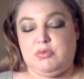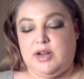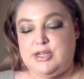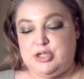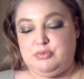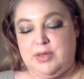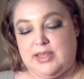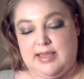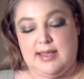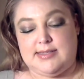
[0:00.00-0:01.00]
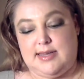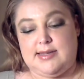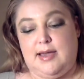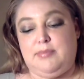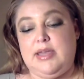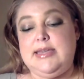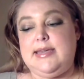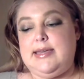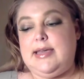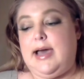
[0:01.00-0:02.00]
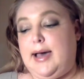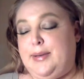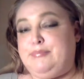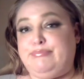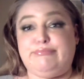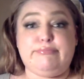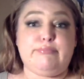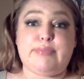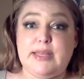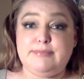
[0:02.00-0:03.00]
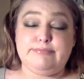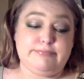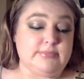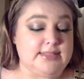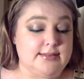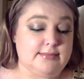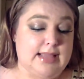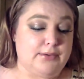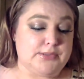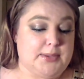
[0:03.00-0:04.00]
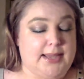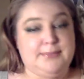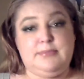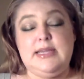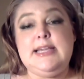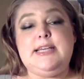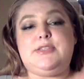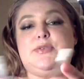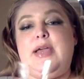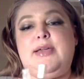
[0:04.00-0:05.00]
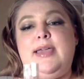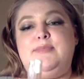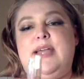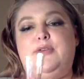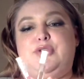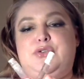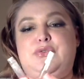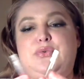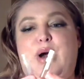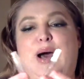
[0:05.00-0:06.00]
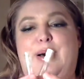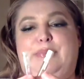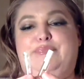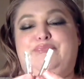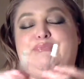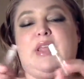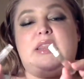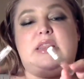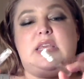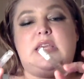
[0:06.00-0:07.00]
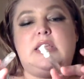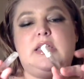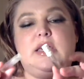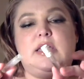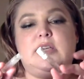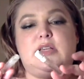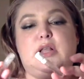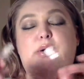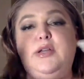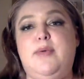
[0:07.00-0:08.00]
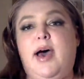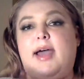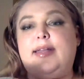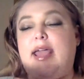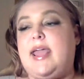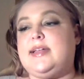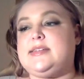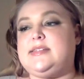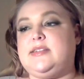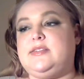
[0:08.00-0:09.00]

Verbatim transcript: where I do pick that scent up, um, but that was why. So now it came down to um, the Chloe Nomad and